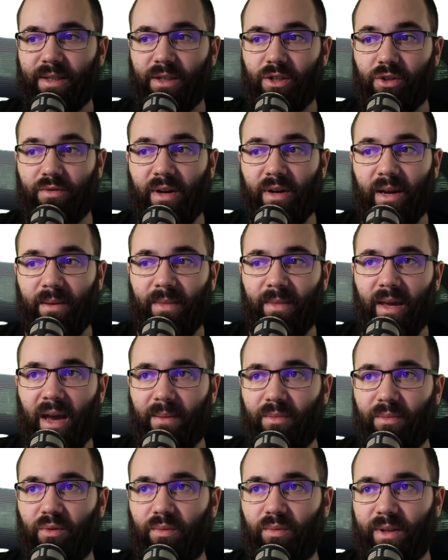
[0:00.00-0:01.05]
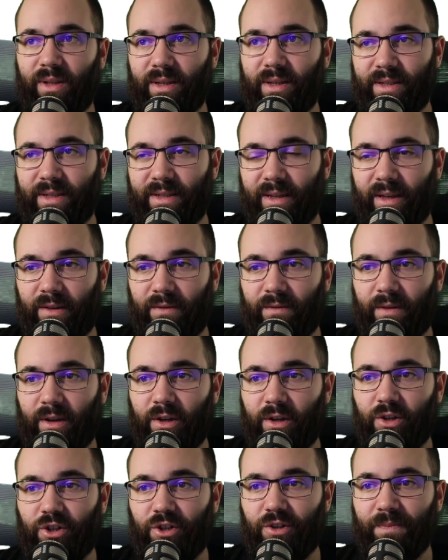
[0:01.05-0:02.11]
So I'm happy with this. Hit
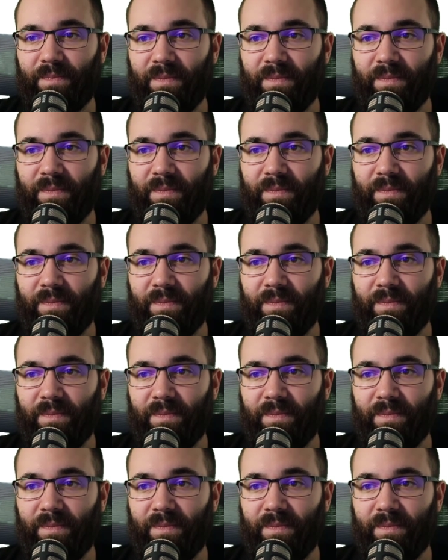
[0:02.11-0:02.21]
finish.